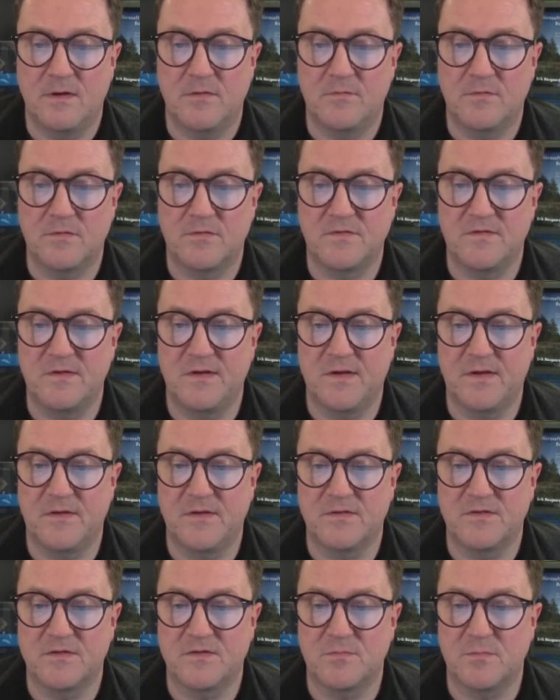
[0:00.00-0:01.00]
You see that
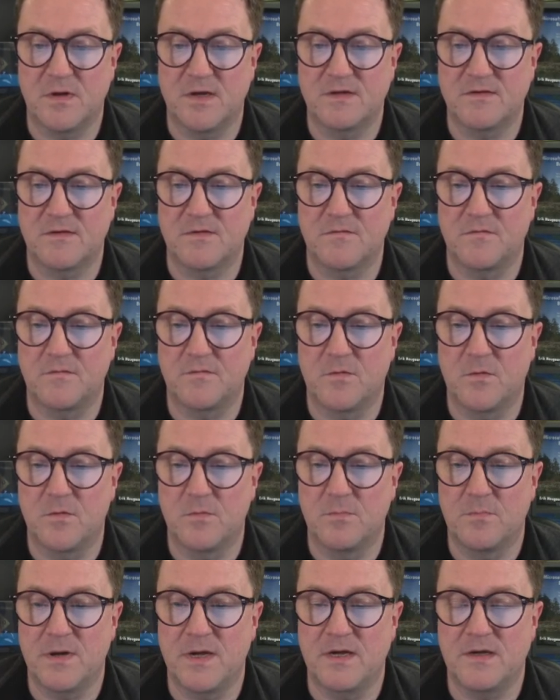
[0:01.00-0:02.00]
this is placed on
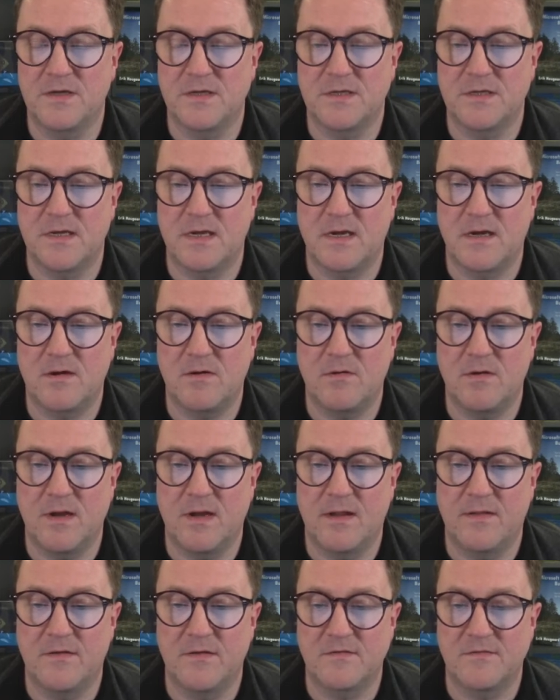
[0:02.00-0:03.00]
4 pages now,
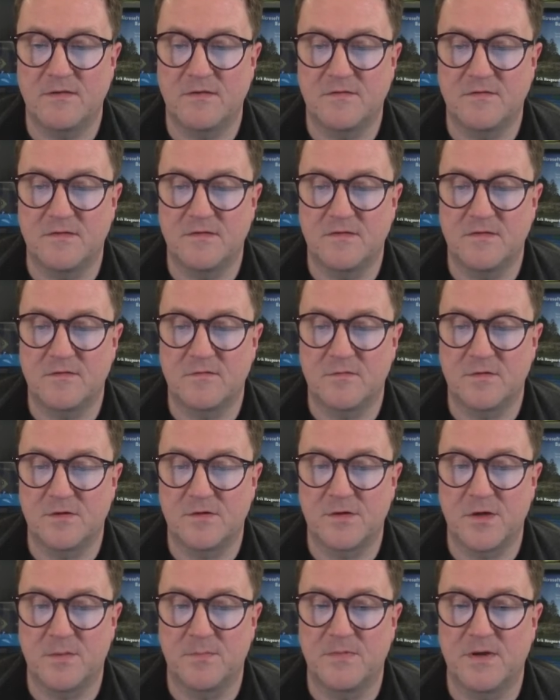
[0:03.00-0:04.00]
and the statistics
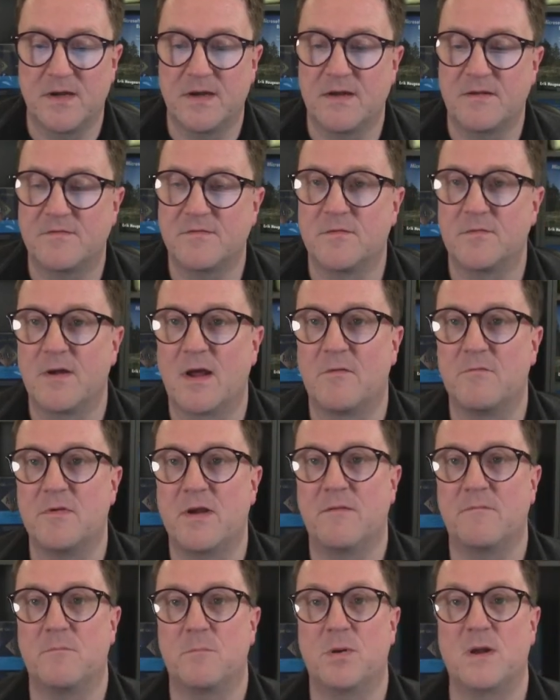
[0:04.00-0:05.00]
is updated. So now we
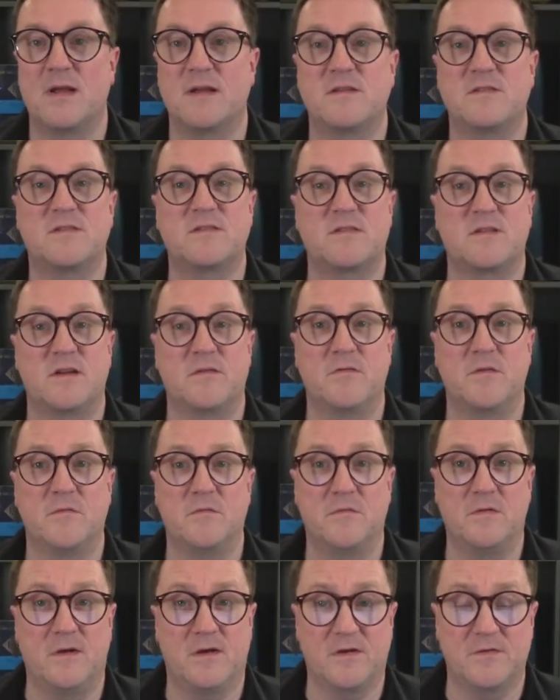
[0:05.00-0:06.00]
have placed 7
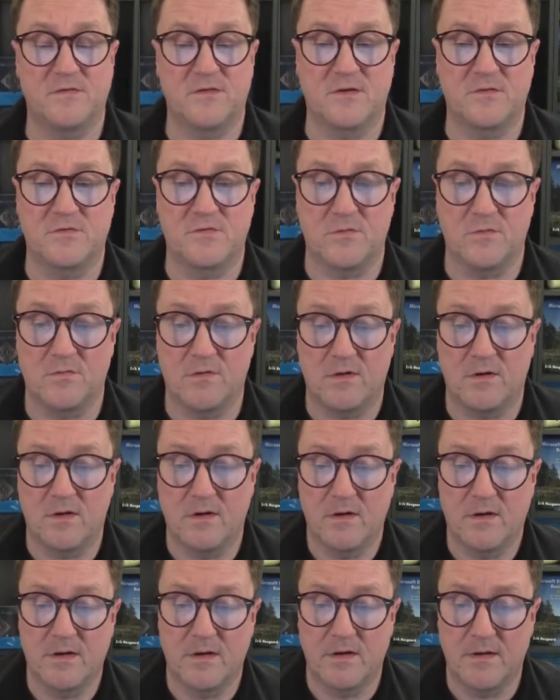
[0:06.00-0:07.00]
fields in total.
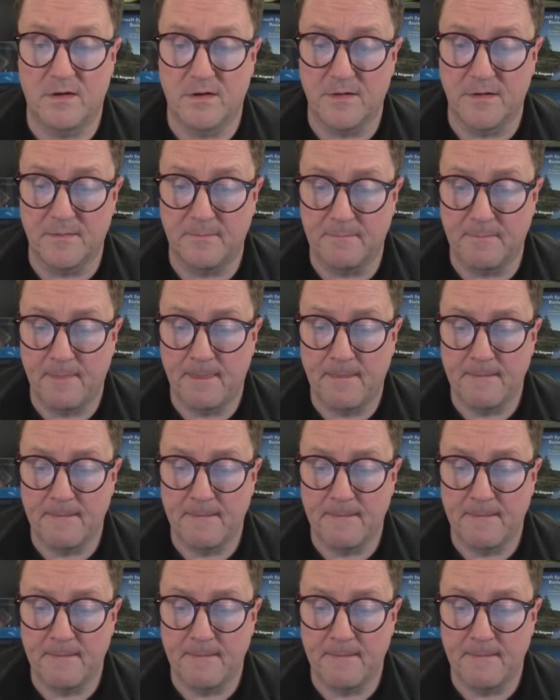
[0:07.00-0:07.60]
I'm